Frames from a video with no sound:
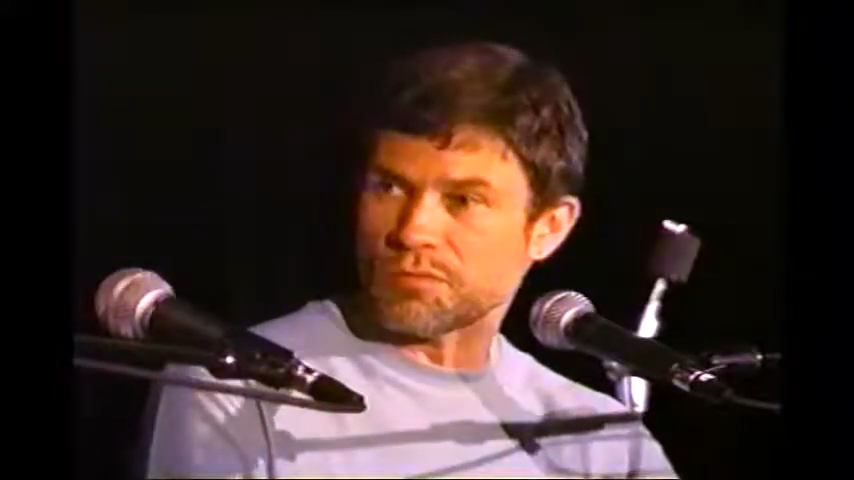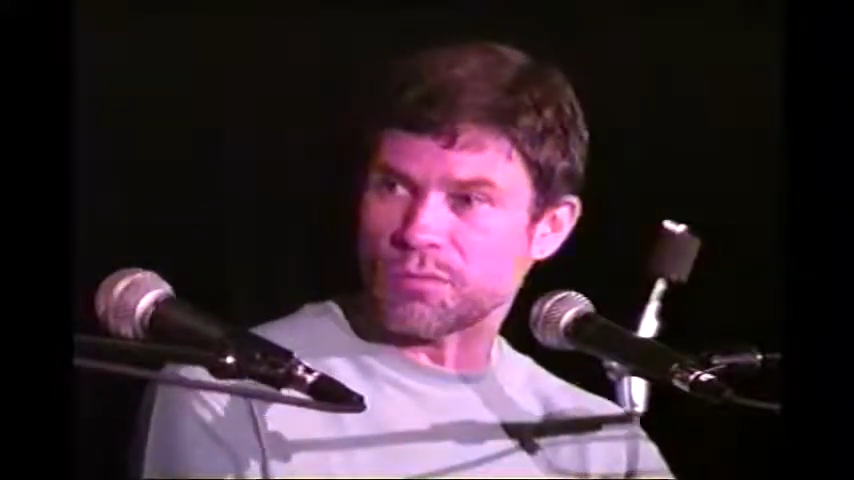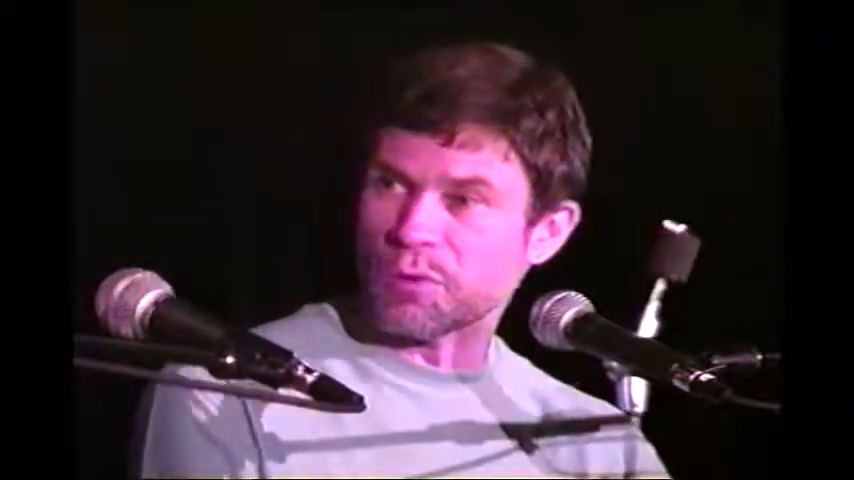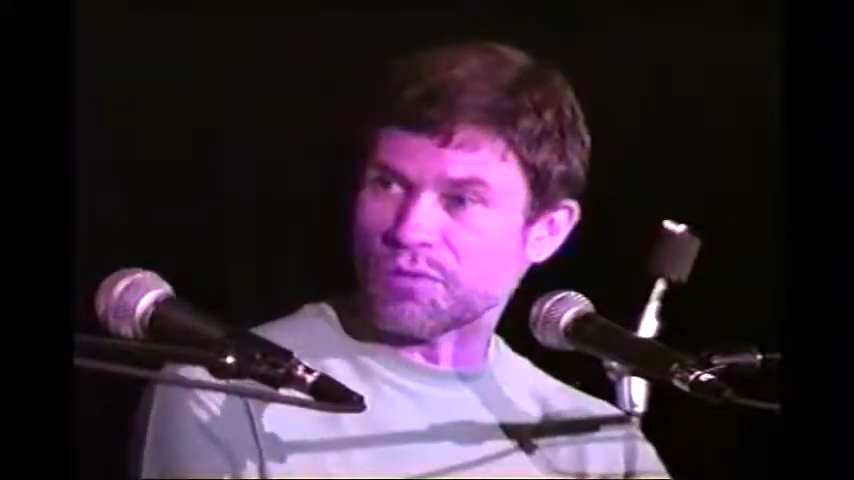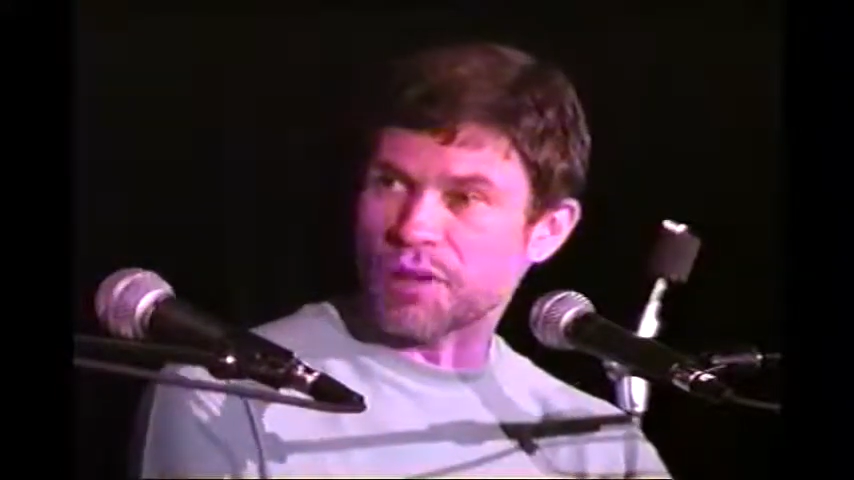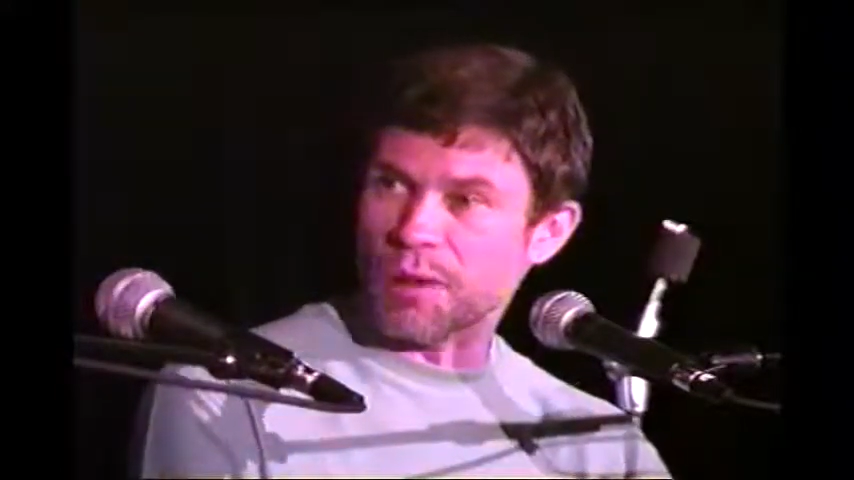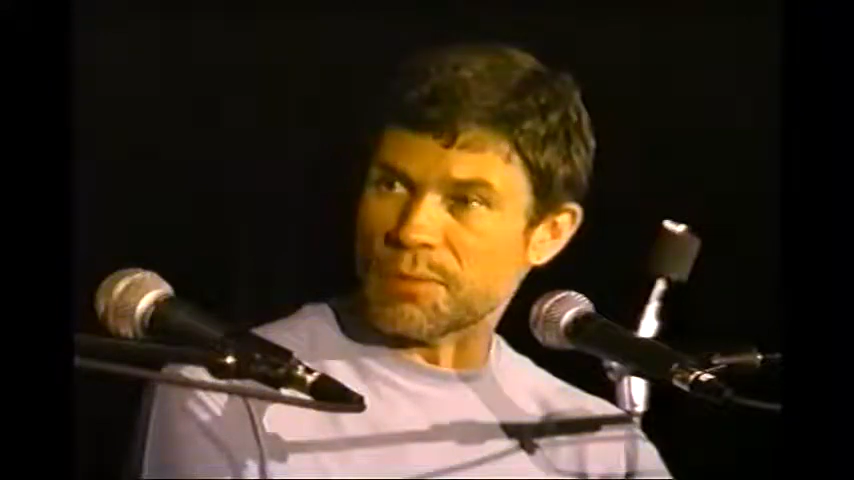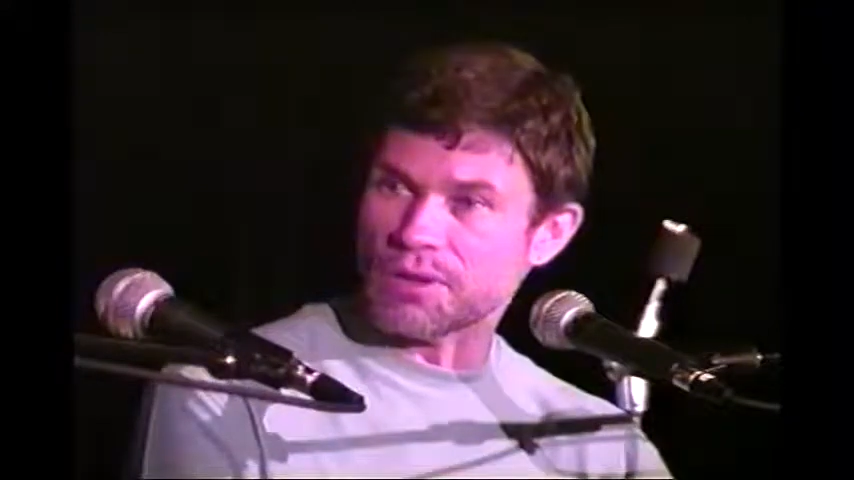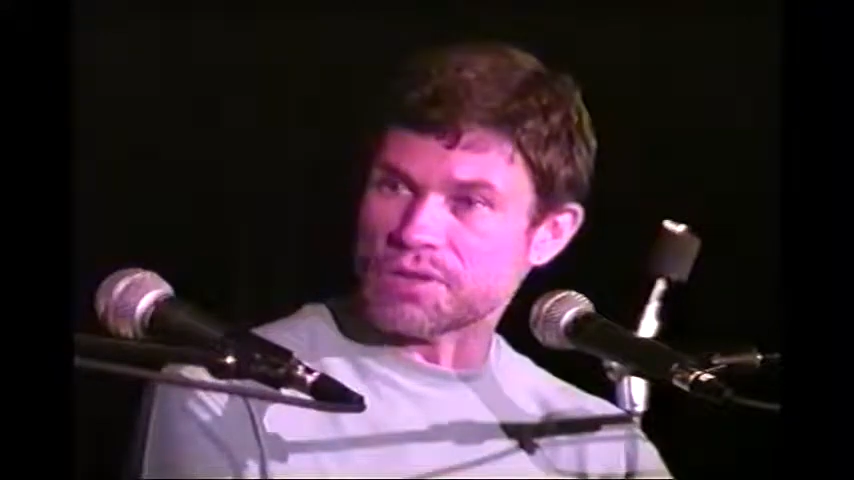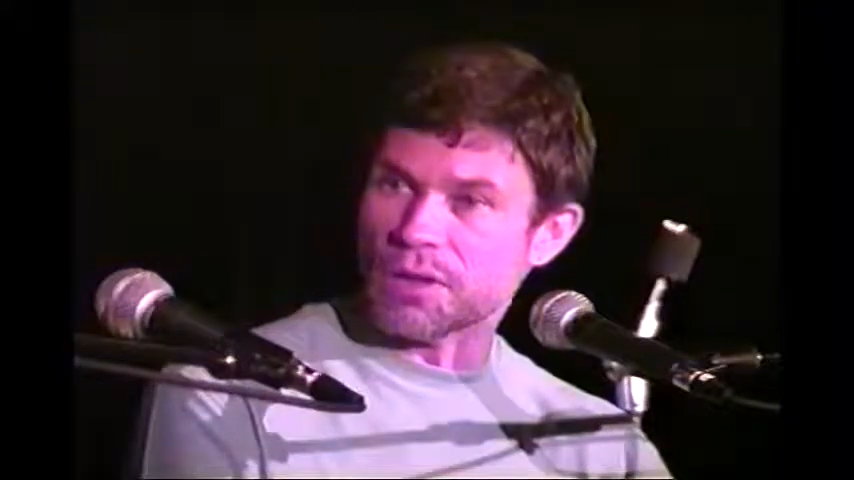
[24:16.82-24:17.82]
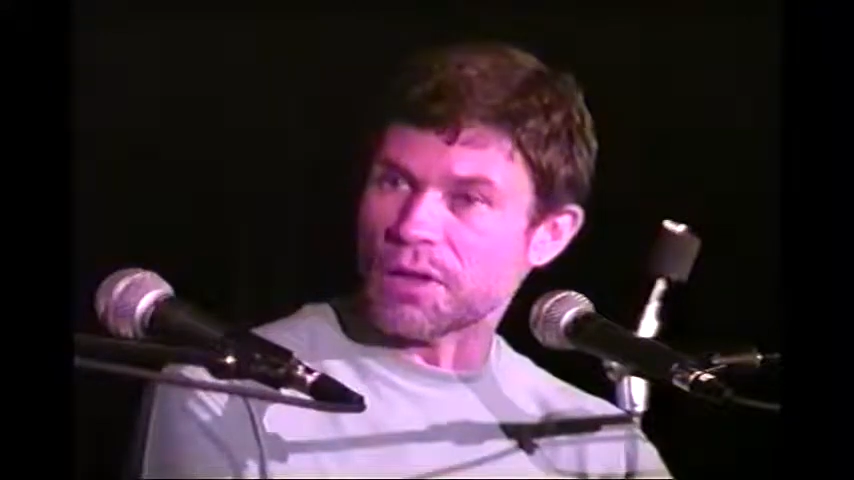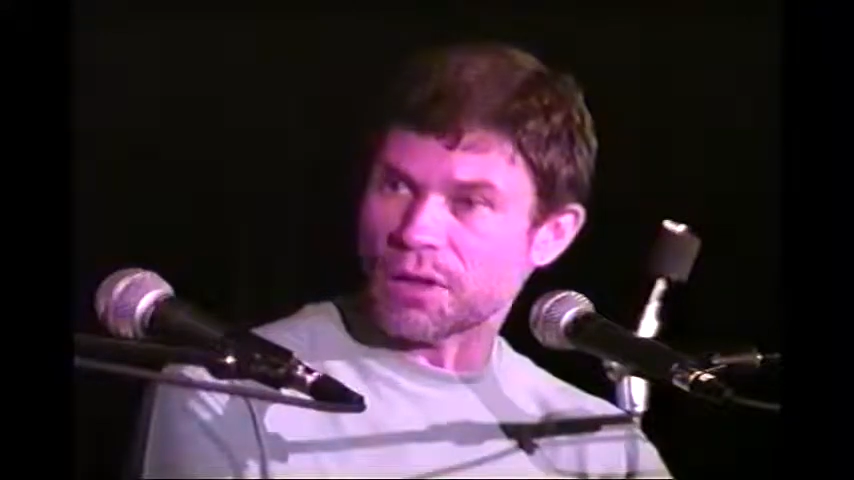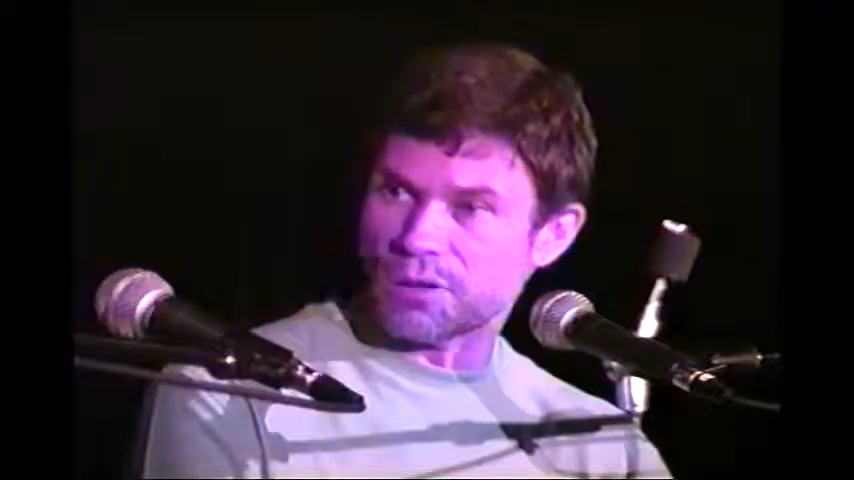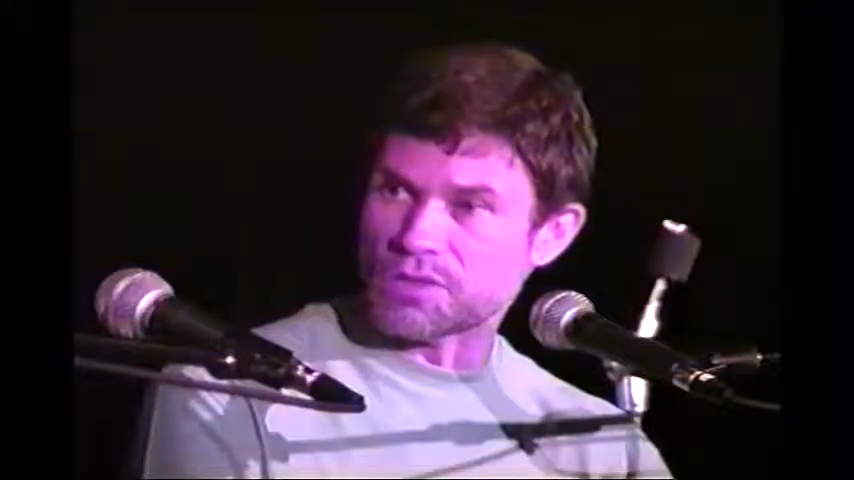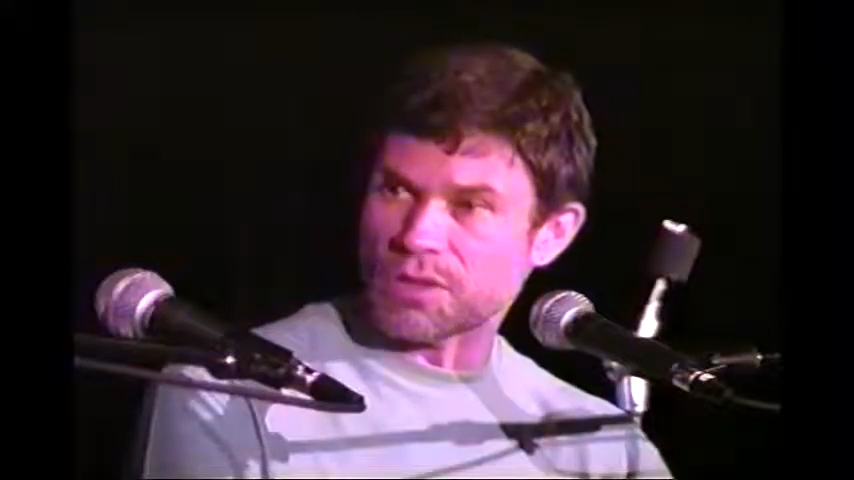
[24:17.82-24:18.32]
45 minutes
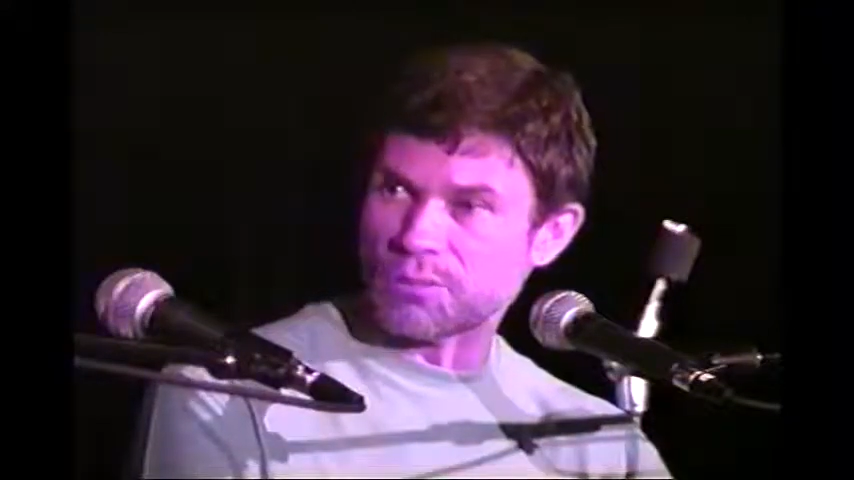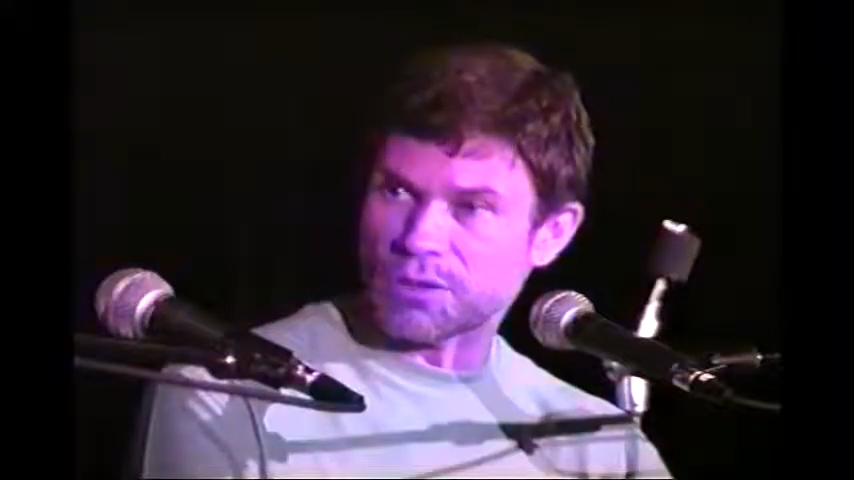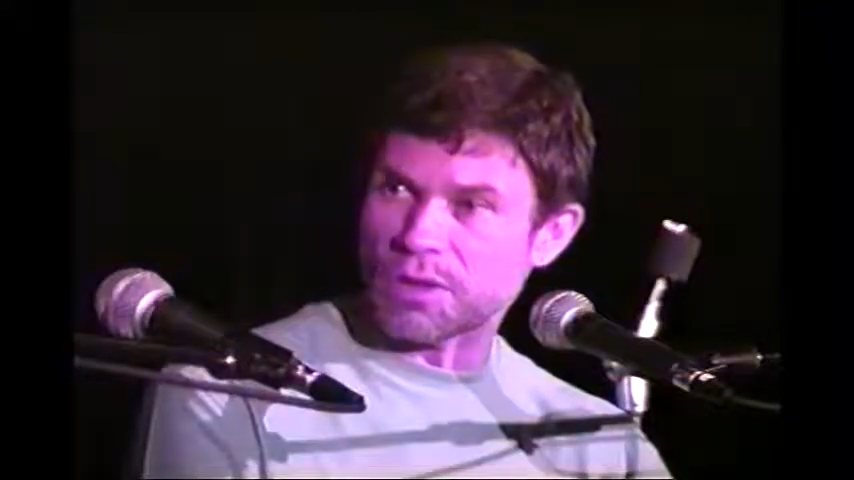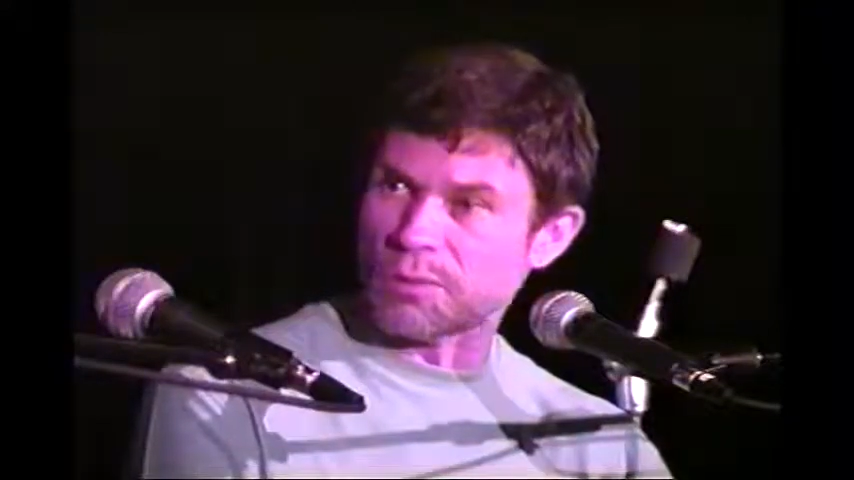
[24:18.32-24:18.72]
long or something.